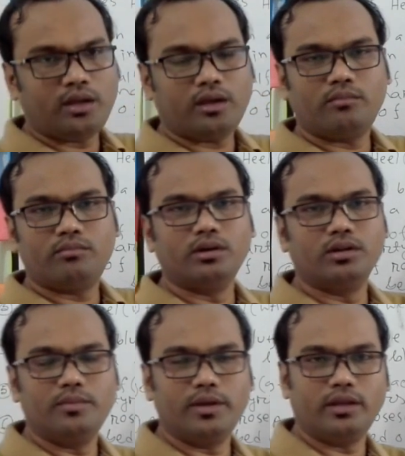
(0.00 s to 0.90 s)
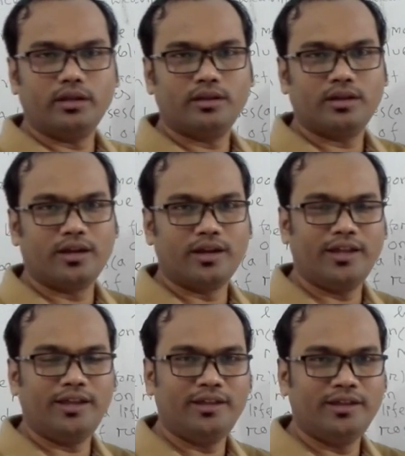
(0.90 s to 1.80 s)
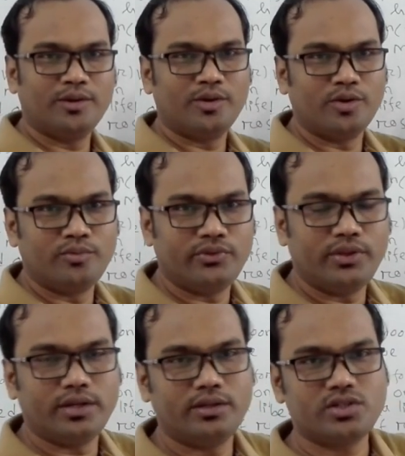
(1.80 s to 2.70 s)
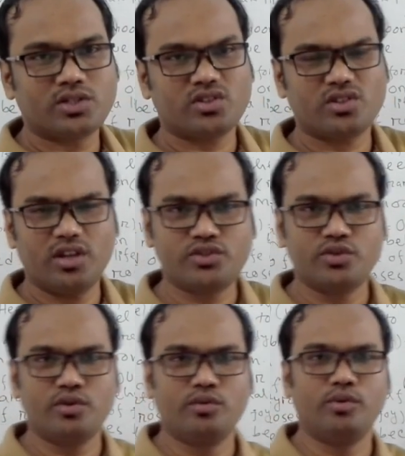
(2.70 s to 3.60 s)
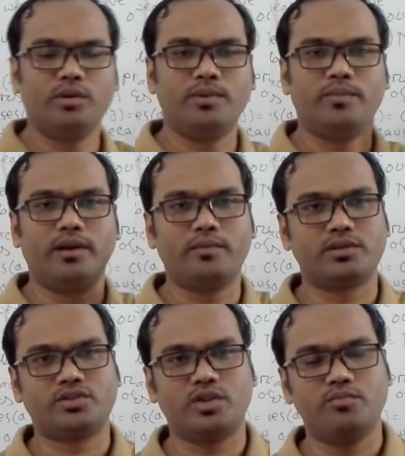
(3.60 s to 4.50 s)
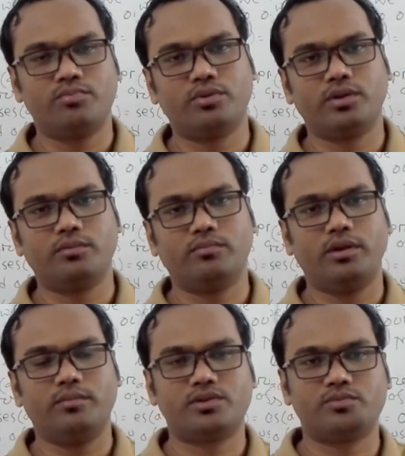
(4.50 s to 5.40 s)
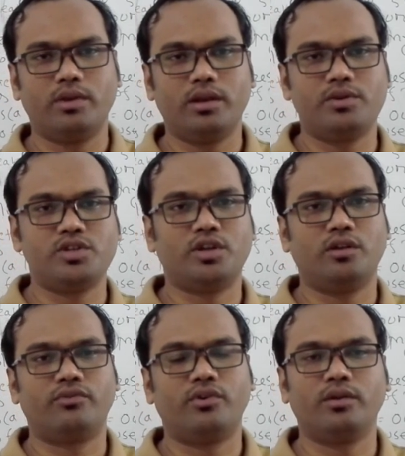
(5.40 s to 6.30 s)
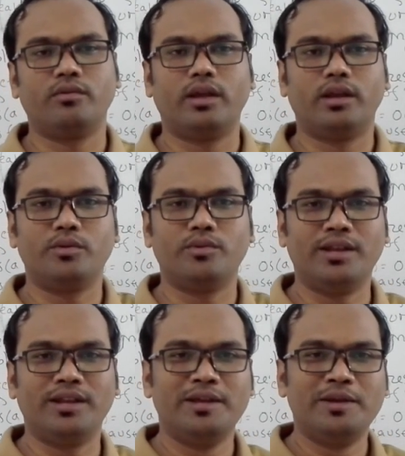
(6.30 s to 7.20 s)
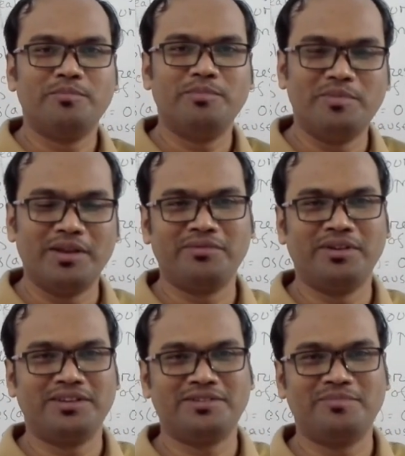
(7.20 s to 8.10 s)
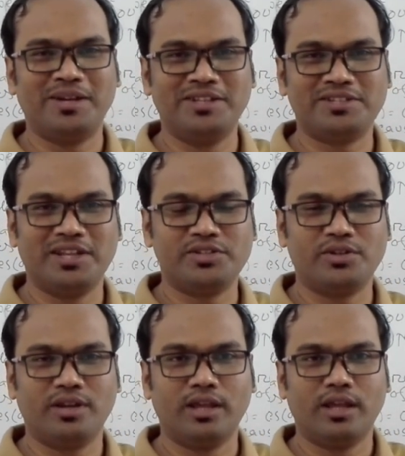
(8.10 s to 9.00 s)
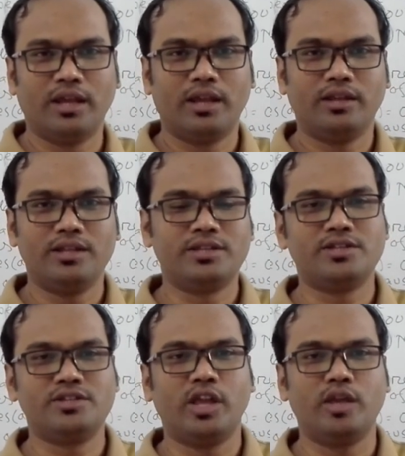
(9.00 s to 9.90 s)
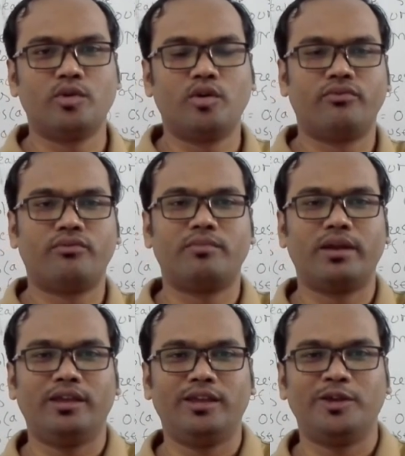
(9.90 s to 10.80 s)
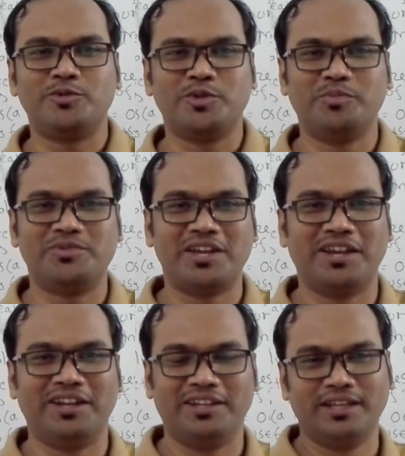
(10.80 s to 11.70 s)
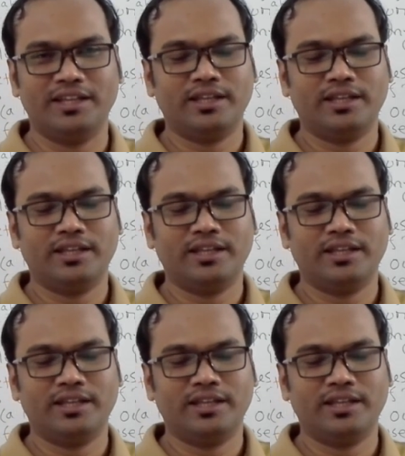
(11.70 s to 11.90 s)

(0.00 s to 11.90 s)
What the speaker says: meaning and Bangla meaning. I hope that this lesson will be very much important, very much beneficial for you, and you will be benefited by this lesson. And this is the aim of my YouTube channel.